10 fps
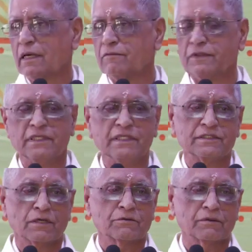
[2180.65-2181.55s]
we
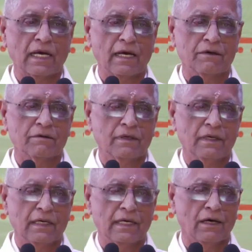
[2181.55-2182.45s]
deserve to have
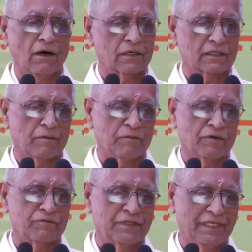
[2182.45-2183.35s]
a hot cup
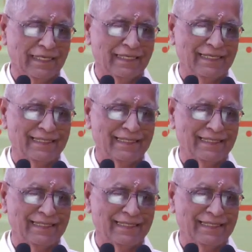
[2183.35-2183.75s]
of tea